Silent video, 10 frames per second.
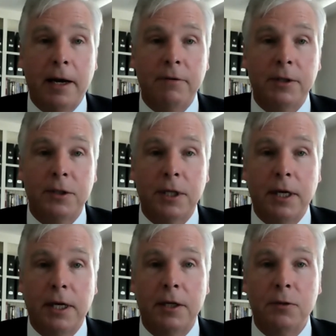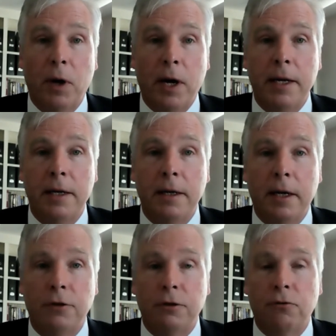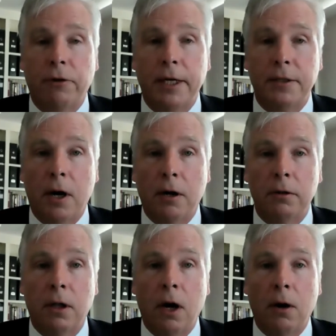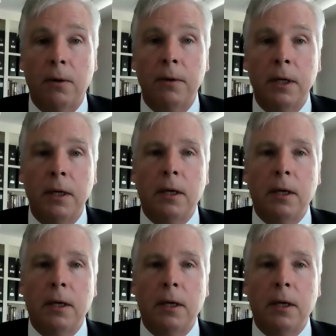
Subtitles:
obviously, is when interest rates are low.